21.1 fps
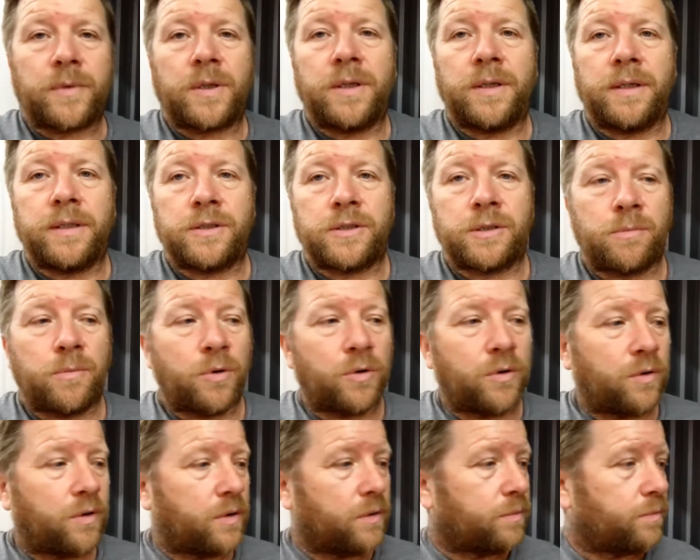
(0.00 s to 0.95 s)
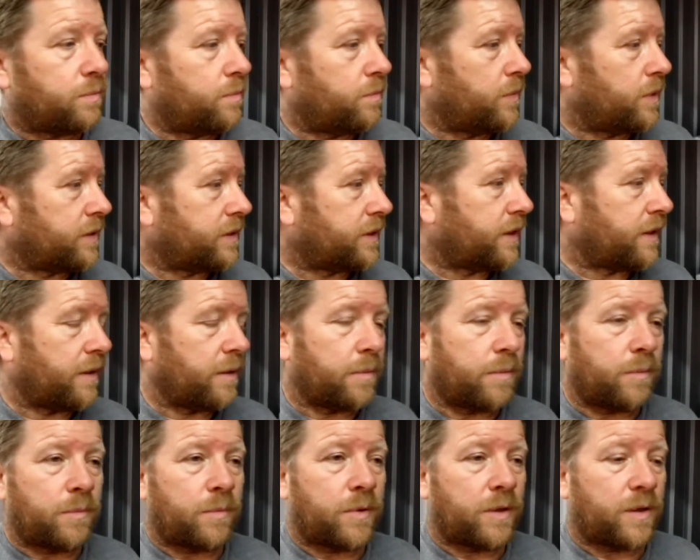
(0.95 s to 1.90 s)
And then tomorrow, I'll, I don't
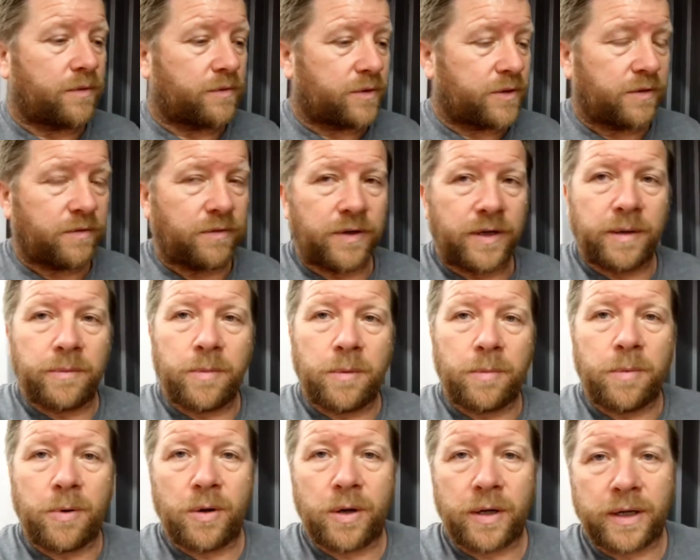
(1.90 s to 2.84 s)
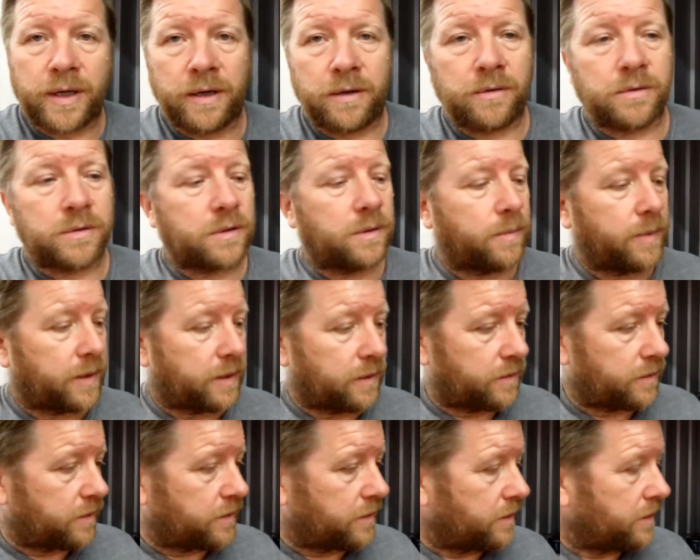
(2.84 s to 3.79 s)
know, I'll see if I can get my bike out or something
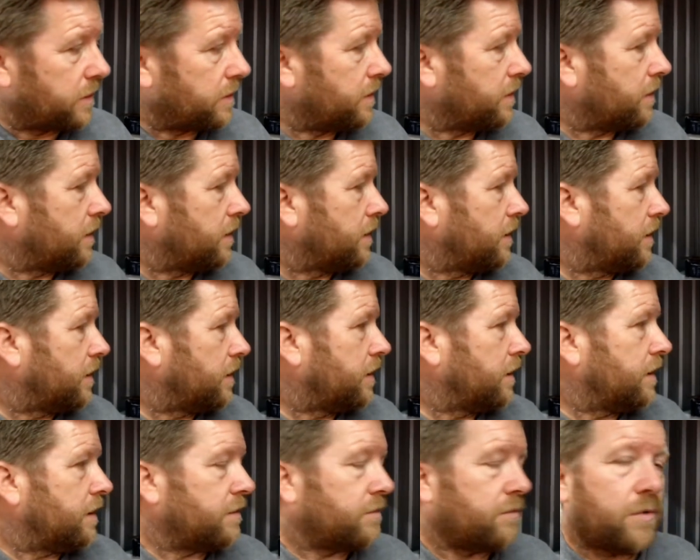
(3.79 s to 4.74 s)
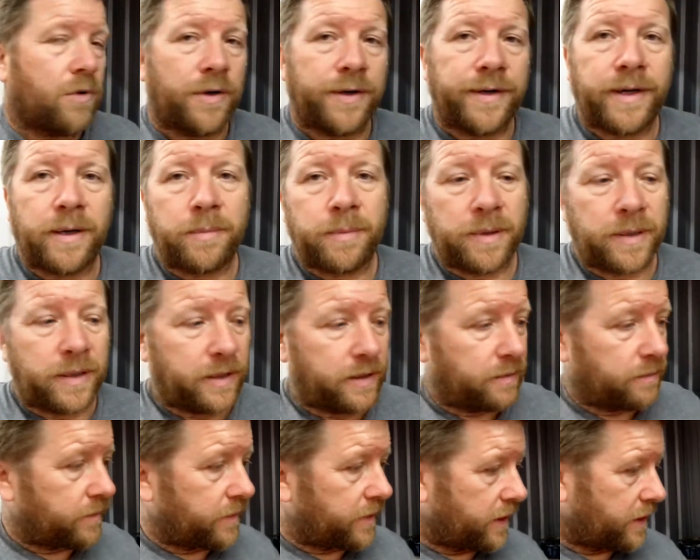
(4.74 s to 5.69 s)
and ride up here,
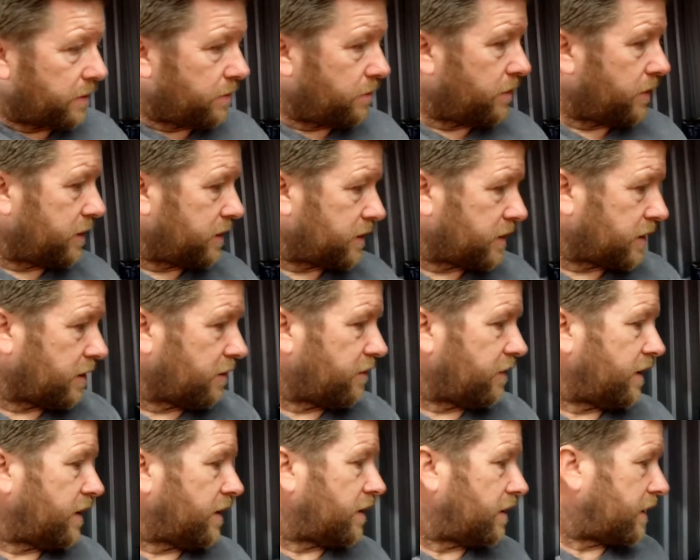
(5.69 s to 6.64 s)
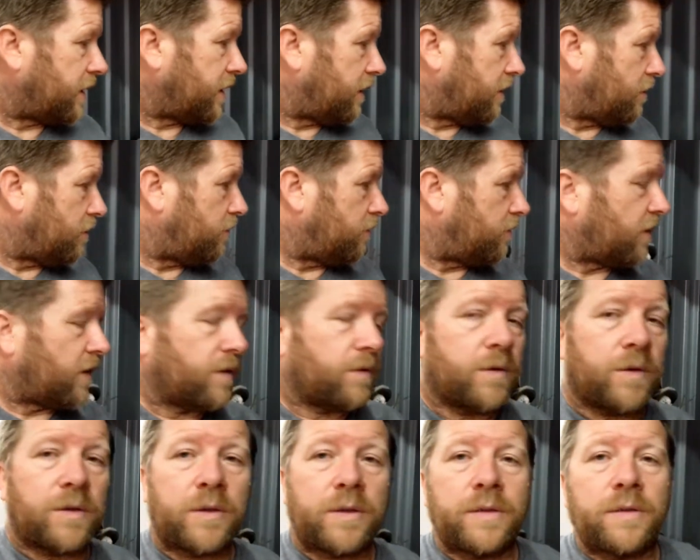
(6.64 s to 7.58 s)
get all this stuff out, get it all
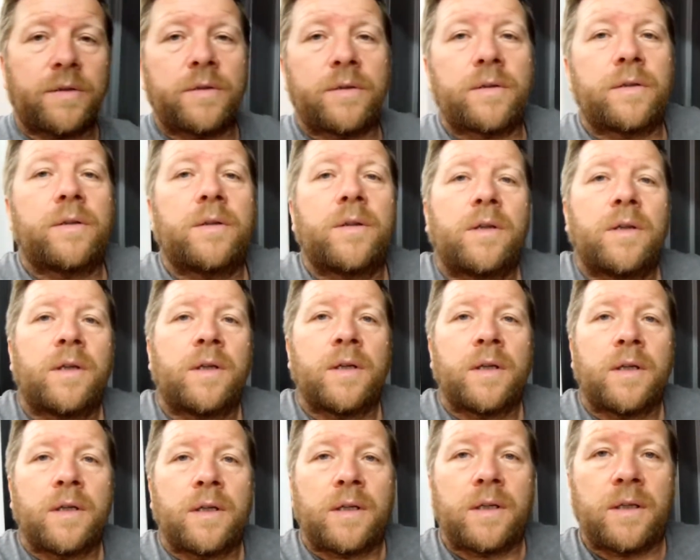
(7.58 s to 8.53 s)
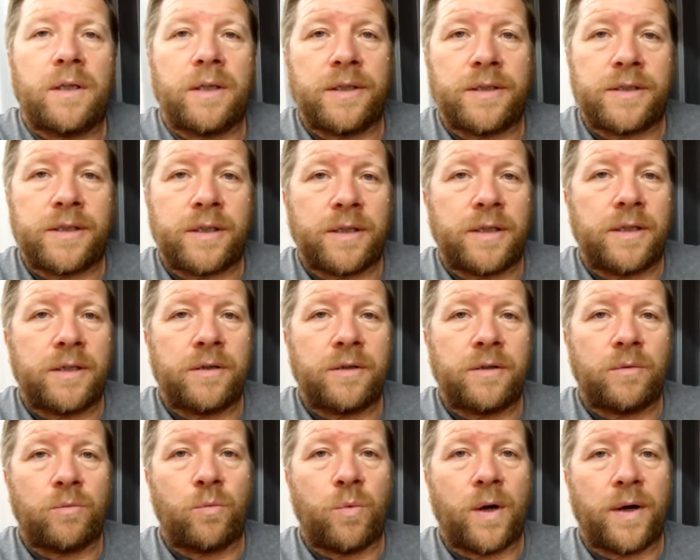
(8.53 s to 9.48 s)
photoed and listed
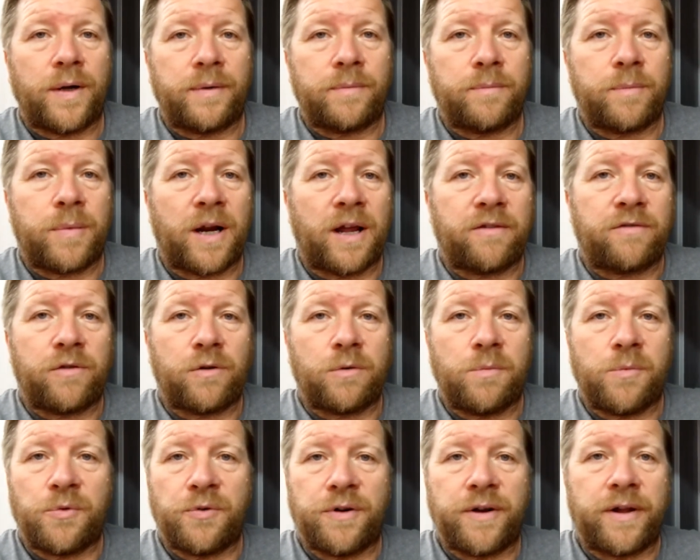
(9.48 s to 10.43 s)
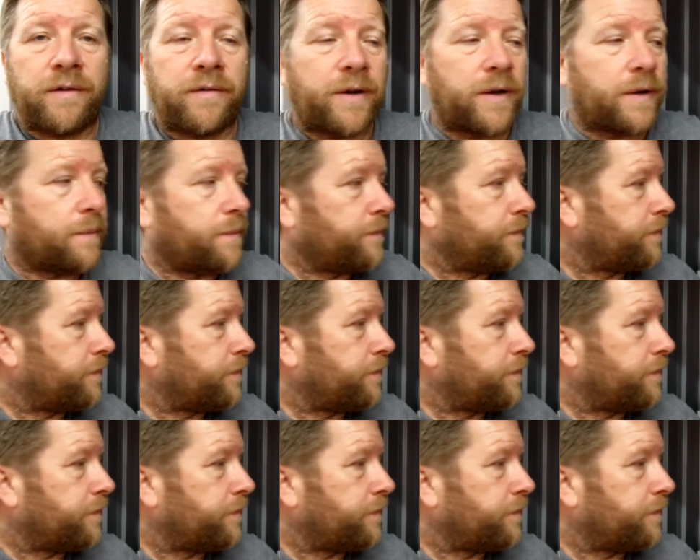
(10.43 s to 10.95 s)
on one platform or another